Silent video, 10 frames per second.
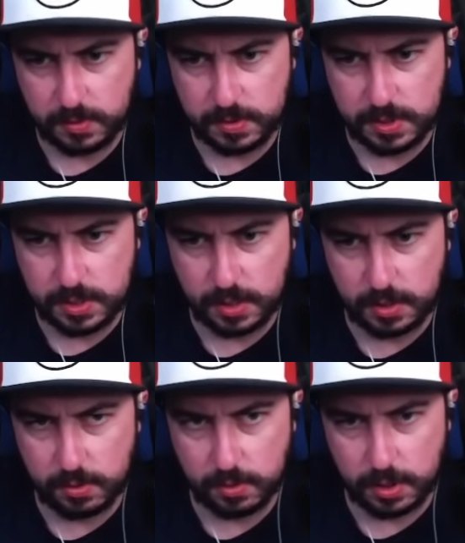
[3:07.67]
Did
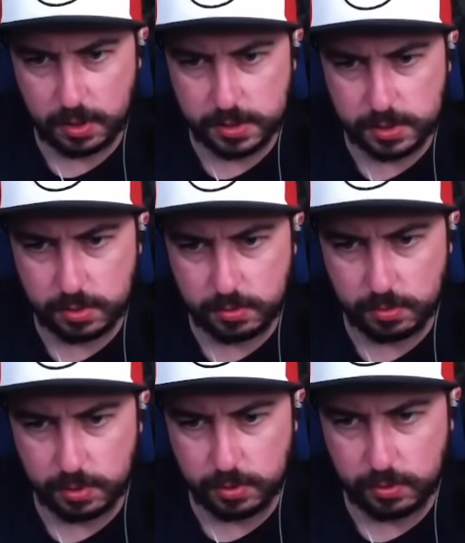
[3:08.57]
cross
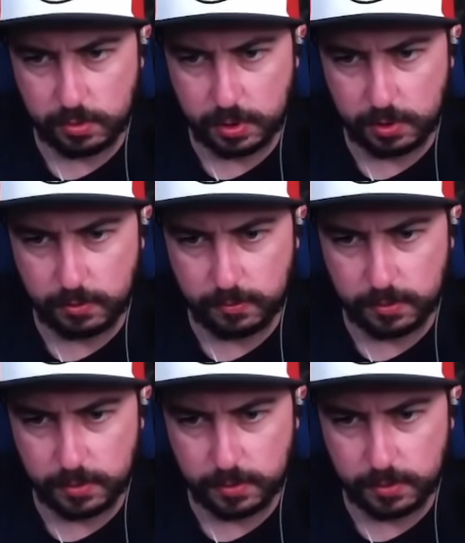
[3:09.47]
through over